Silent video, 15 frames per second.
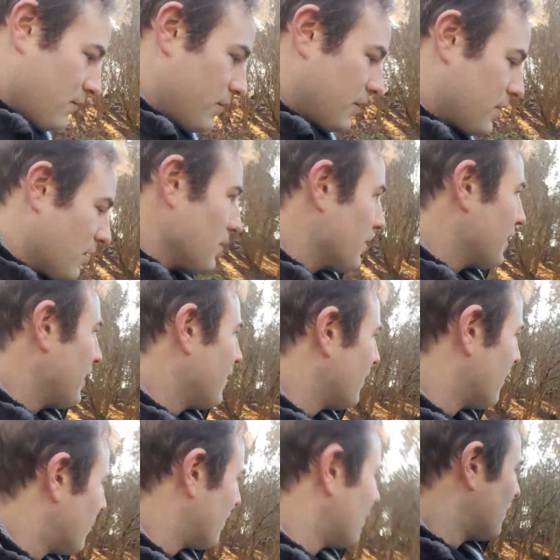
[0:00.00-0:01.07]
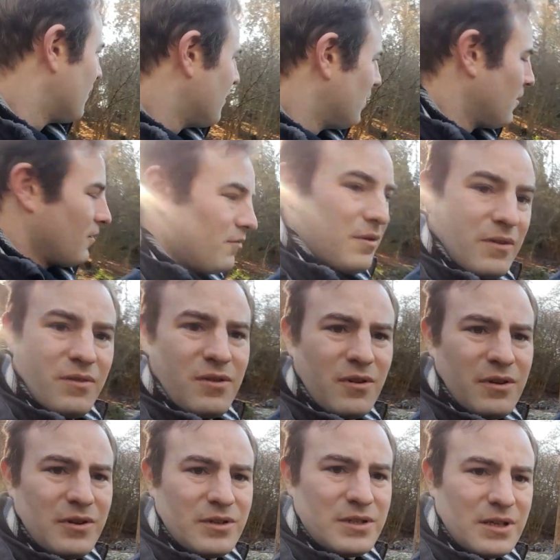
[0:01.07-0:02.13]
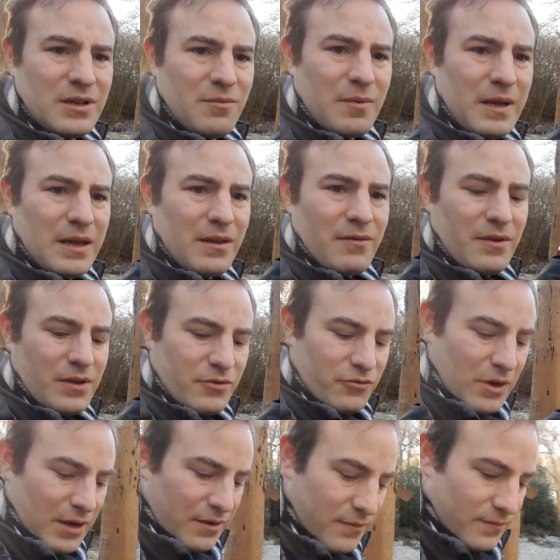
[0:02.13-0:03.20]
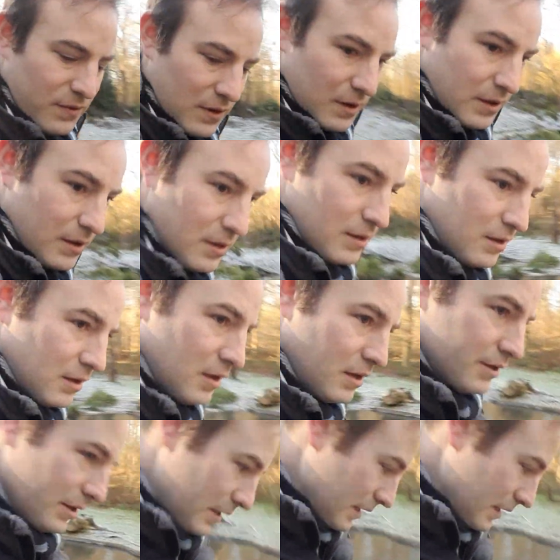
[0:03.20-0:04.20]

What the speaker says: we got there. We've got, you can just see the wing of a dragonfly. The